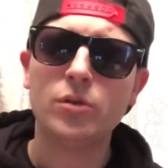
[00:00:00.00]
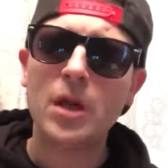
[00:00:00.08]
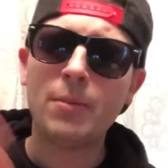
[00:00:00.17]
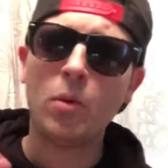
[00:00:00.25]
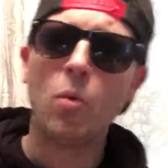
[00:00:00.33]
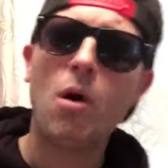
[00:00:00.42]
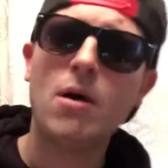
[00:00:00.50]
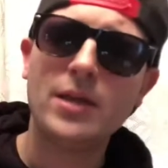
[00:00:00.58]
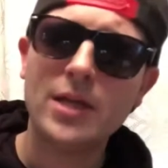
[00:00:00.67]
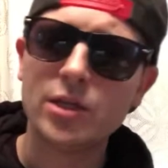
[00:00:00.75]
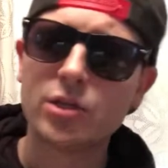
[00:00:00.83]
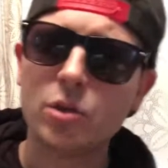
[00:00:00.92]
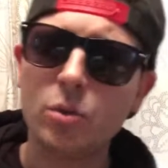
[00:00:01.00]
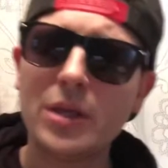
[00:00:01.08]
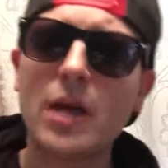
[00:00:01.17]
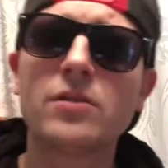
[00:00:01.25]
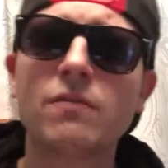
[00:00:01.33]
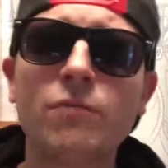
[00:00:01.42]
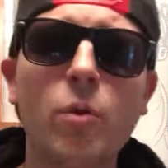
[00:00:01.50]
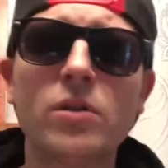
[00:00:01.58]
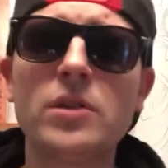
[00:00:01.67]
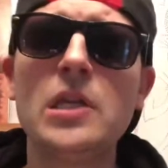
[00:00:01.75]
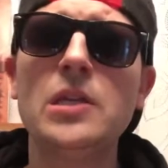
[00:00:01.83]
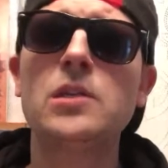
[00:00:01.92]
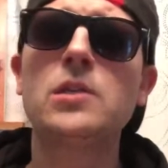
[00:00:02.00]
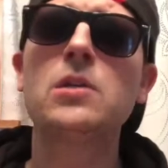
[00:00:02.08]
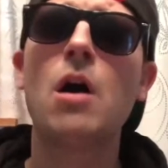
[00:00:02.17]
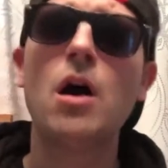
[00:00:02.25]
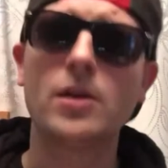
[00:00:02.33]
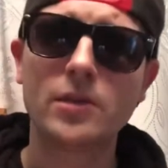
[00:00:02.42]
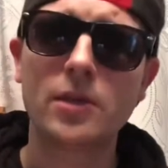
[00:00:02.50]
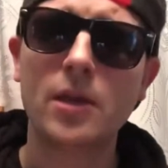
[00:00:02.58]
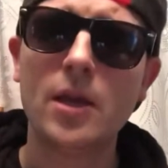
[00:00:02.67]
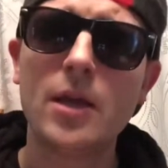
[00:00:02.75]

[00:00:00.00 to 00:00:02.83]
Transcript: Number 1 is 2014's Tusk.